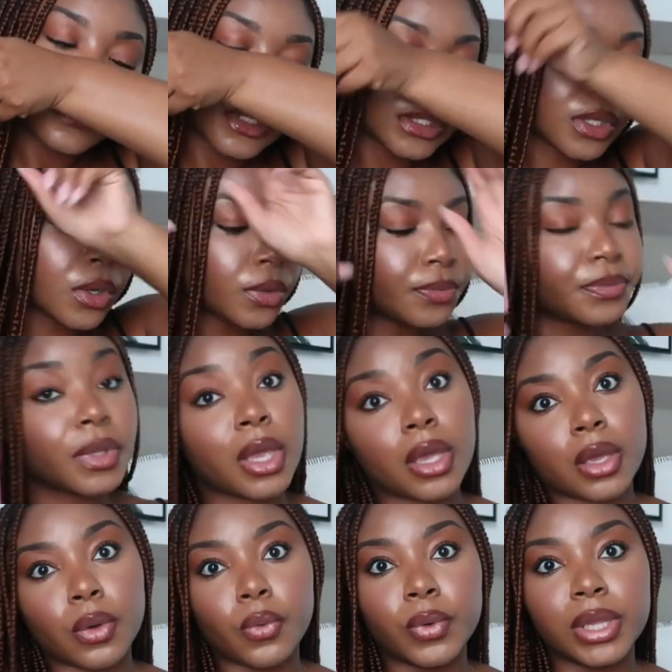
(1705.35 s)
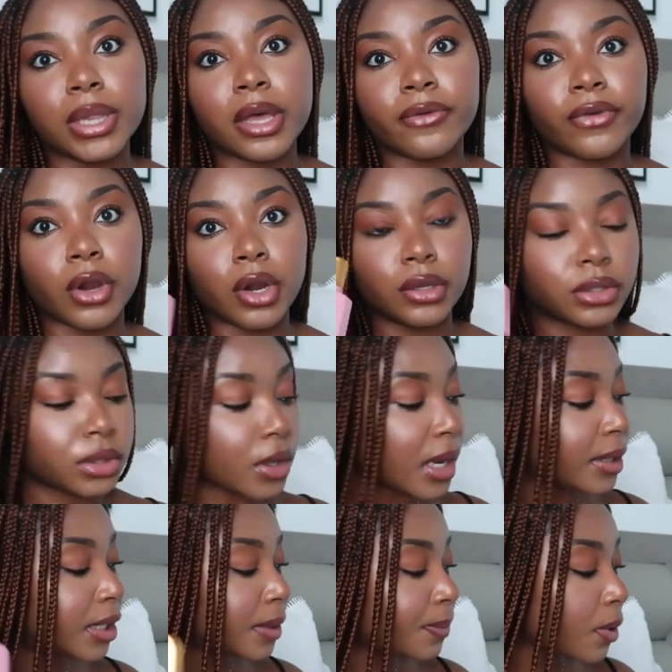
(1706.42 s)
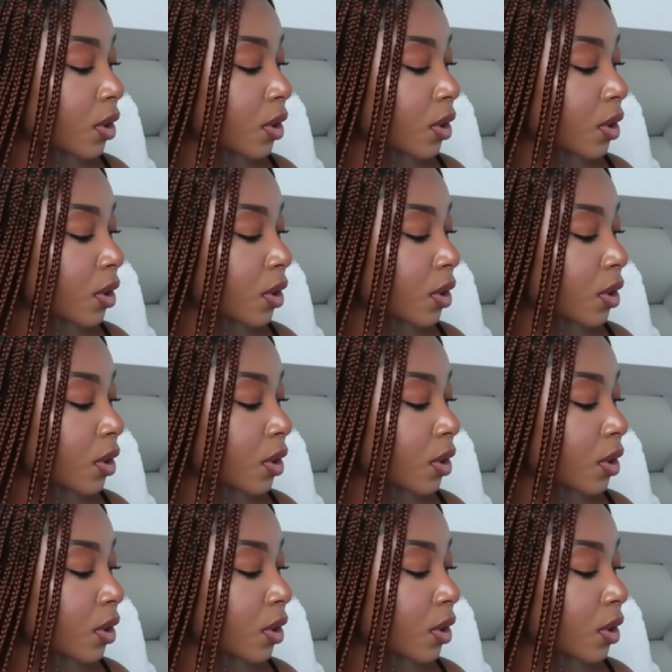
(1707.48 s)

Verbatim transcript: So we love her. So I did